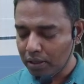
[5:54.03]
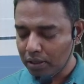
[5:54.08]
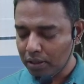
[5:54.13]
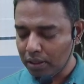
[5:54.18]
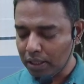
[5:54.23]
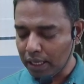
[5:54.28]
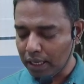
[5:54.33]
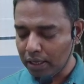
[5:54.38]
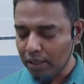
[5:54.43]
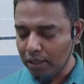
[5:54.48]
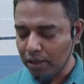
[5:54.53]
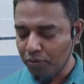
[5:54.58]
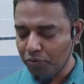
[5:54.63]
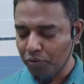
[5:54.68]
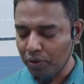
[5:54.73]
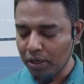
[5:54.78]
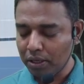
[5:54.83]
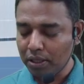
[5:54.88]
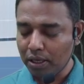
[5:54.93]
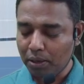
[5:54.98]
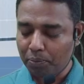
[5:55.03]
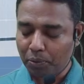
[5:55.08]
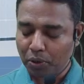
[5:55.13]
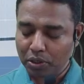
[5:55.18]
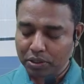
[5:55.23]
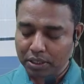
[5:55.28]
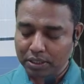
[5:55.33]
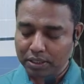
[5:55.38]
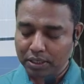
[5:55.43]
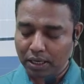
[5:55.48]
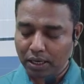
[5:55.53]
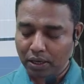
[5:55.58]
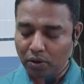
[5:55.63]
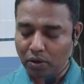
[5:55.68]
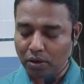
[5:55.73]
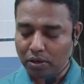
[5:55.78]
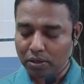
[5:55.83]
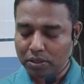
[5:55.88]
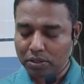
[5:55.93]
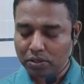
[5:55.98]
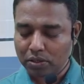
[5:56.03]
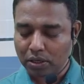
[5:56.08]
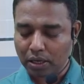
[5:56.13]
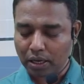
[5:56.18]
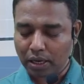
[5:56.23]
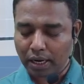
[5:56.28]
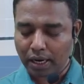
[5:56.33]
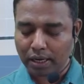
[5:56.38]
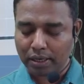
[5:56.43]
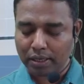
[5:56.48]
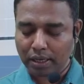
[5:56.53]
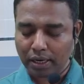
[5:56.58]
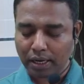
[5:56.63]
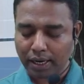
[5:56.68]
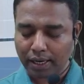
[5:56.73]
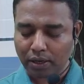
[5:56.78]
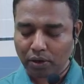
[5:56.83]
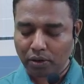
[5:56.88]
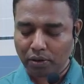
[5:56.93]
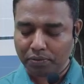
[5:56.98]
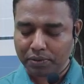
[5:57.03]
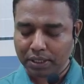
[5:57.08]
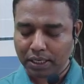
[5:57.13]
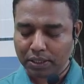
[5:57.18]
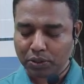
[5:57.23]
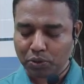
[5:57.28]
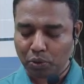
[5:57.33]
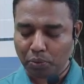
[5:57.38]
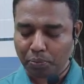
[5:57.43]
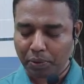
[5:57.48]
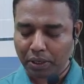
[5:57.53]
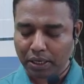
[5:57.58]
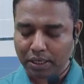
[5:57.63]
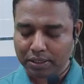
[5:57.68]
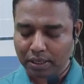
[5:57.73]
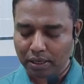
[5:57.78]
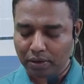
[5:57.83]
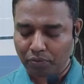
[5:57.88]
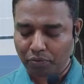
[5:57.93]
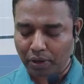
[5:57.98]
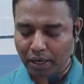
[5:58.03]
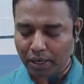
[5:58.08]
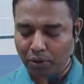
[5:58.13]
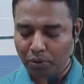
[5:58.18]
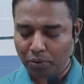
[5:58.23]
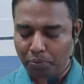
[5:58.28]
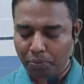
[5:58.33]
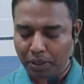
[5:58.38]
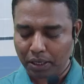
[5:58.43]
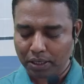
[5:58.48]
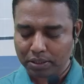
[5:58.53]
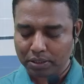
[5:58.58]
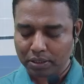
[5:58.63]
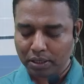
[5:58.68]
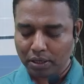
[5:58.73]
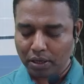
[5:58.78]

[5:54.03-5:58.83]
Then the further processing cost at the rate of 6 rupees and 5 rupees